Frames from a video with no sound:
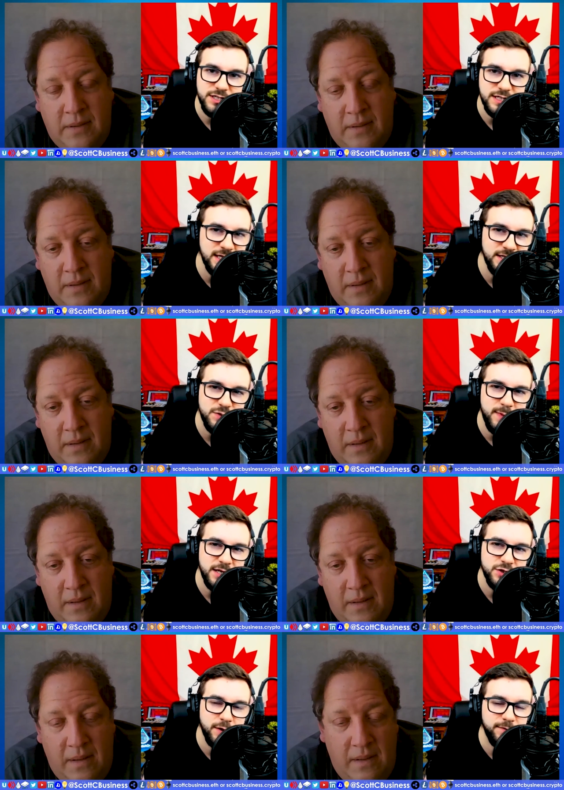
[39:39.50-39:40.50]
Speaker 1: projects in
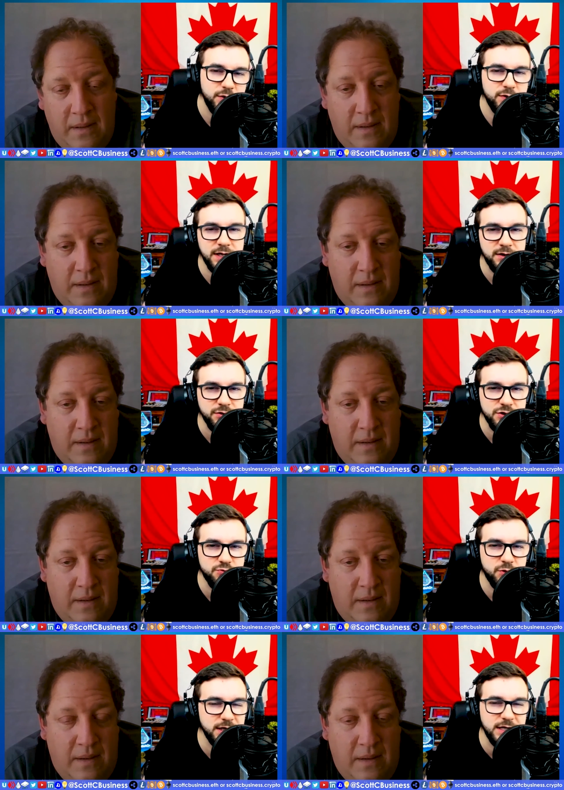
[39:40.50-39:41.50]
the space, or if you
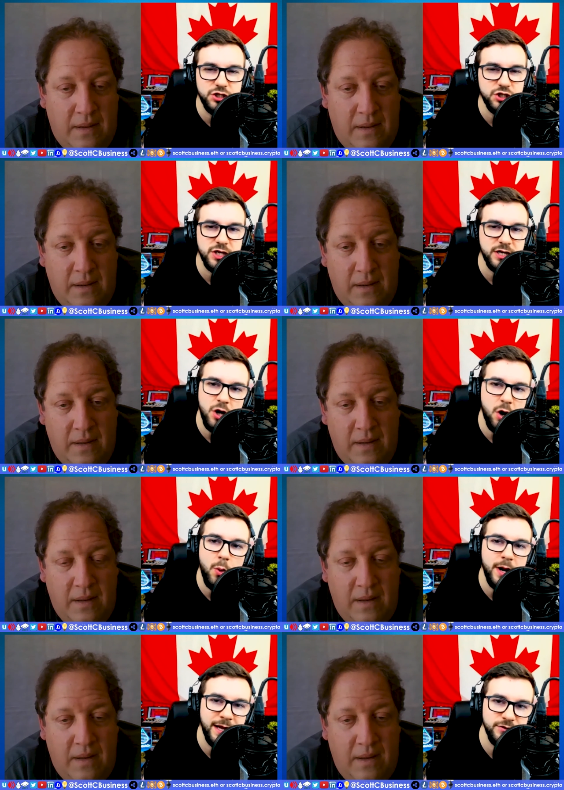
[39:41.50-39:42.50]
think there's really just like
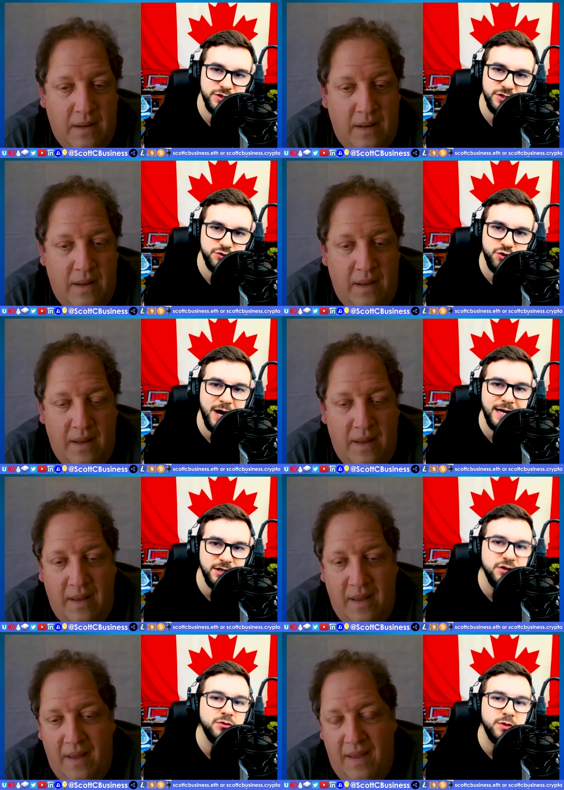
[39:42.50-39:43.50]
no one else
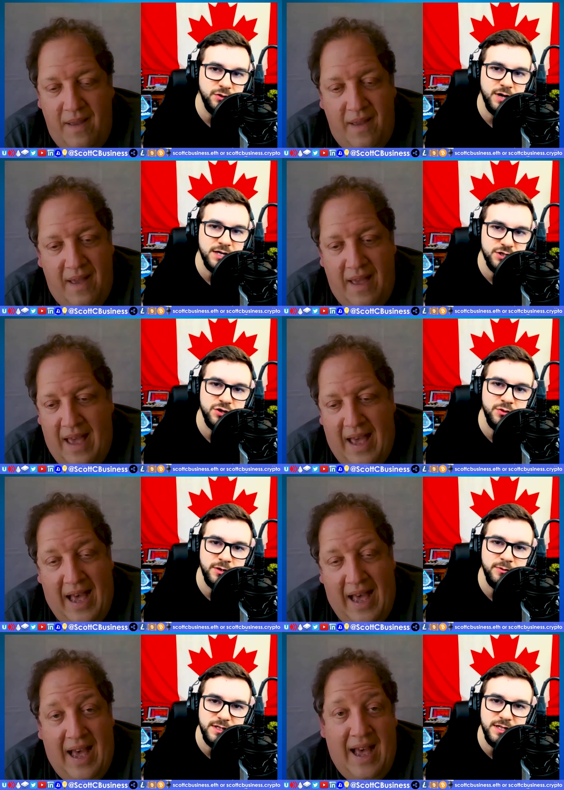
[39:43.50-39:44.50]
trying to do what you guys
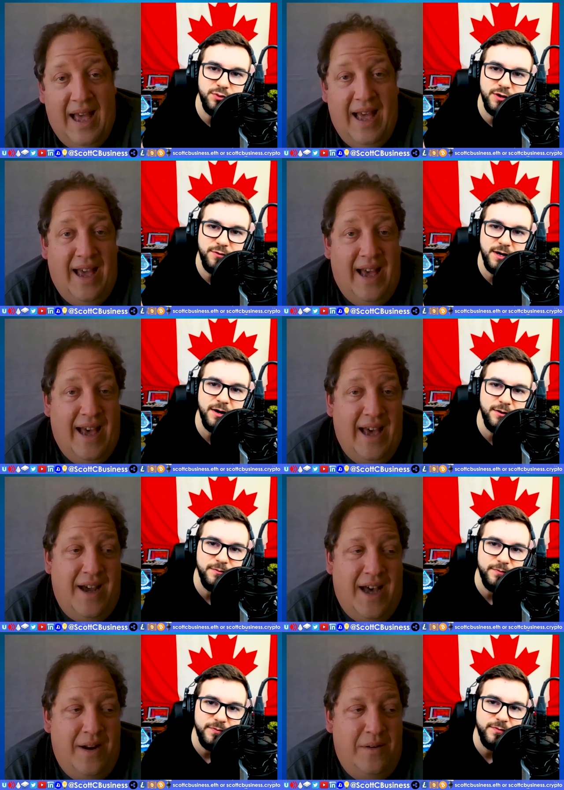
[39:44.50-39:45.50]
are doing with I,
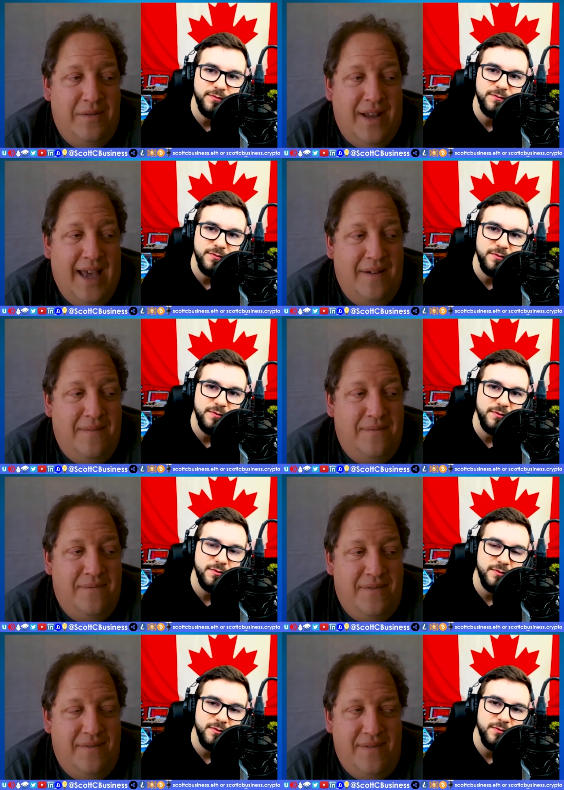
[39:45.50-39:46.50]
Speaker 2: I, I, don't. I have
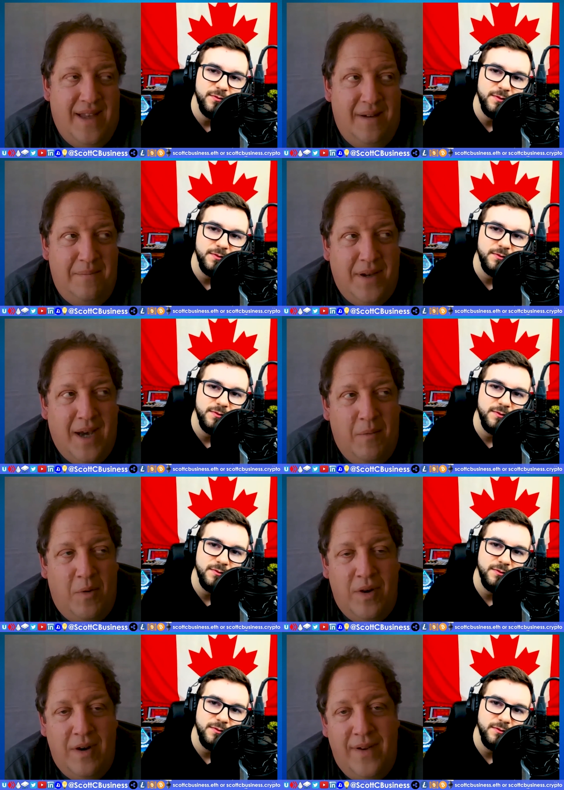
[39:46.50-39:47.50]
not become
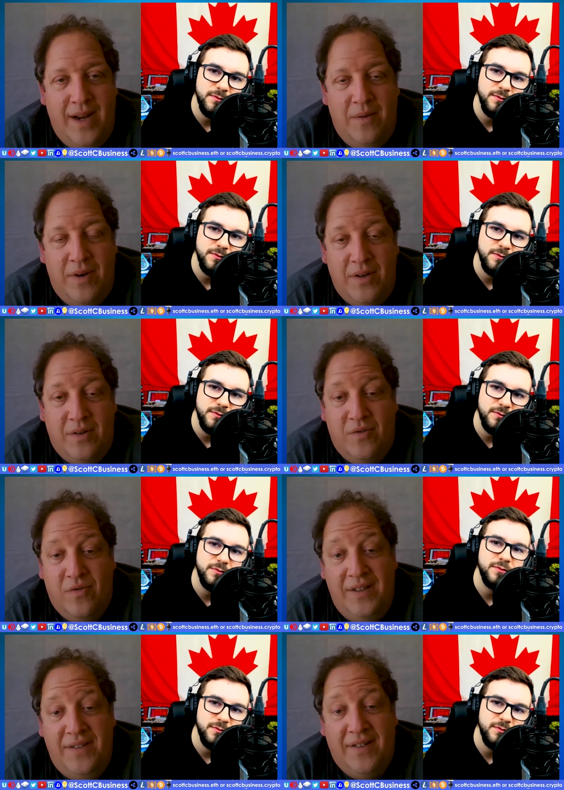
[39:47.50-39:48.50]
aware of anyone
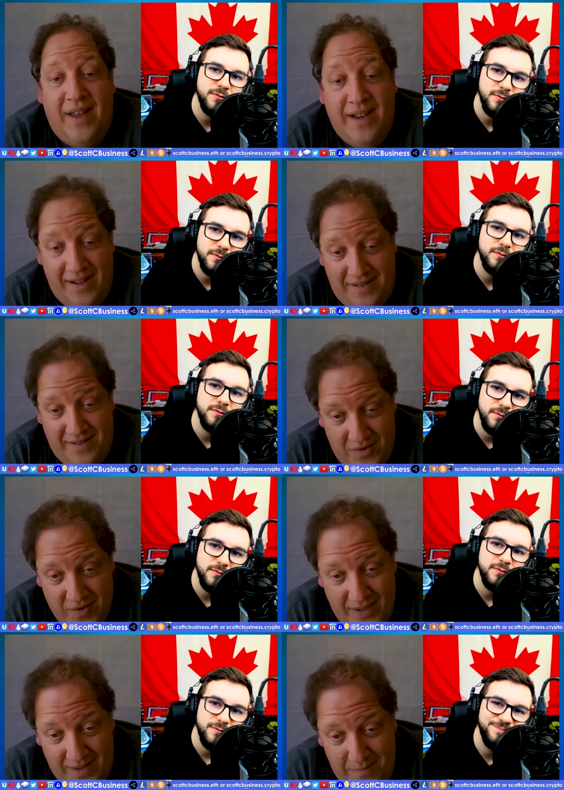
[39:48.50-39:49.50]
crazy like us
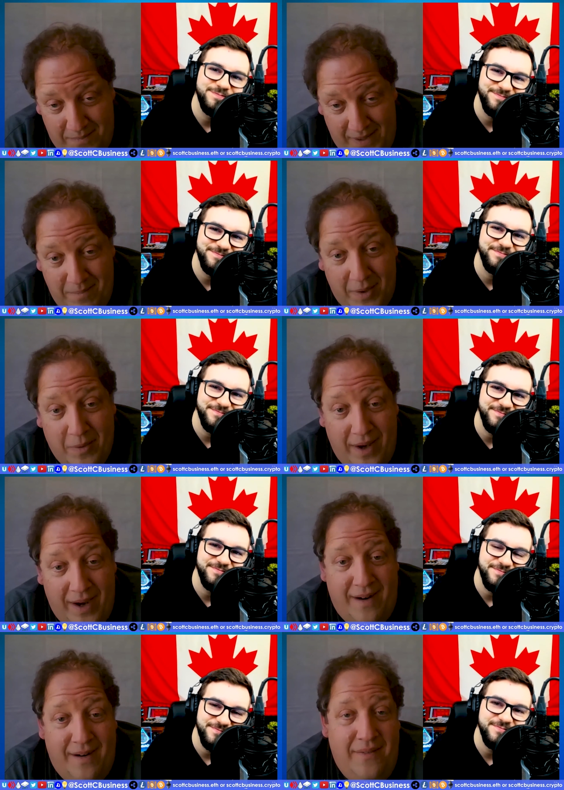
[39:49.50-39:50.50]
trying to be
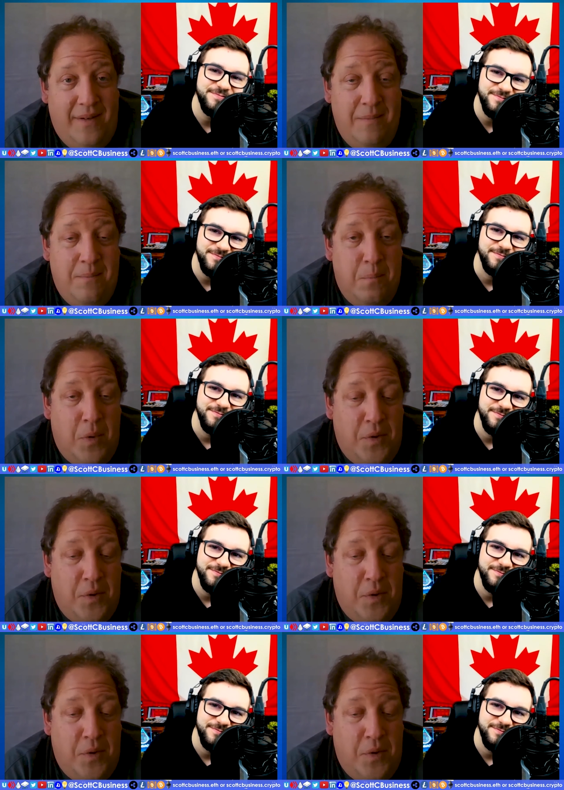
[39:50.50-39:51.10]
middleware. Um,